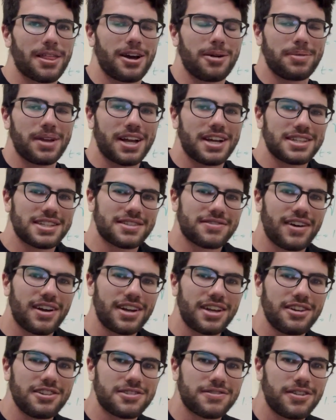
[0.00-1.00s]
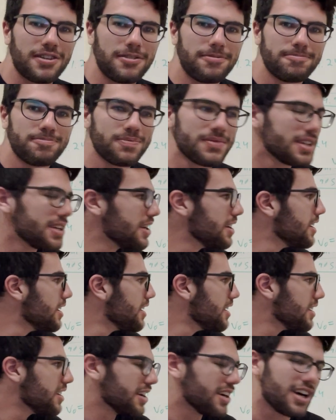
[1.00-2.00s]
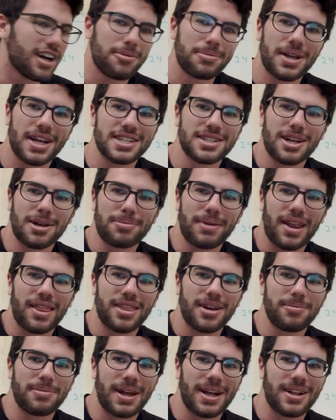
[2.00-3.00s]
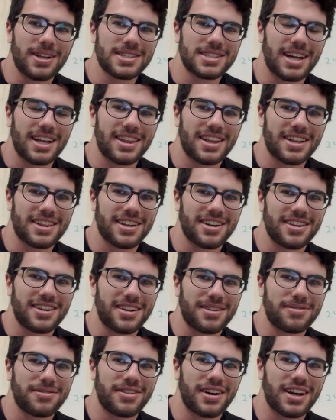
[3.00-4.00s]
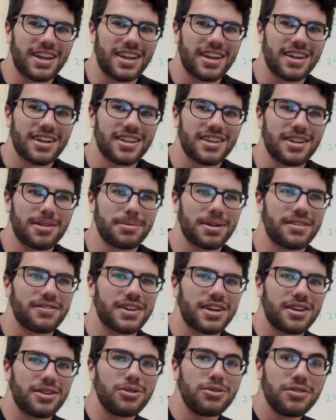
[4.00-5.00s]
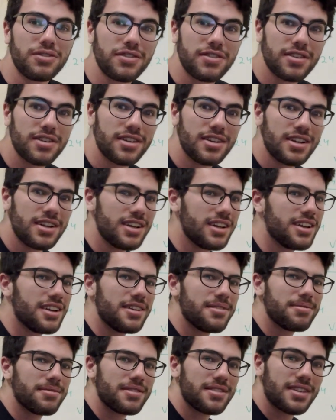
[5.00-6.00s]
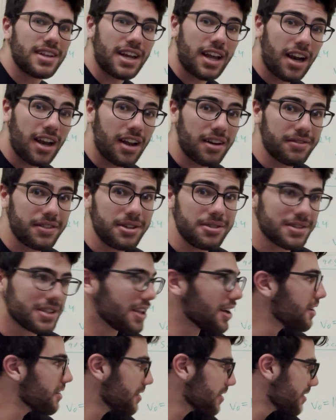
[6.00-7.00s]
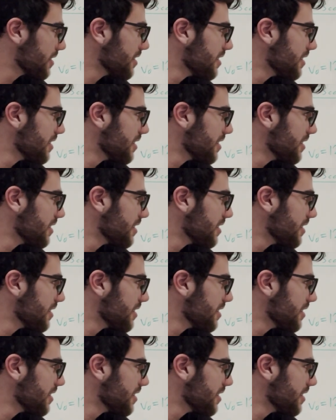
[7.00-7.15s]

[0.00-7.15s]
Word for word: I hope you guys found it useful. I hope you guys like my thumbnails. I think they're a little funny, a little bit of a goof. They get a lot of views though.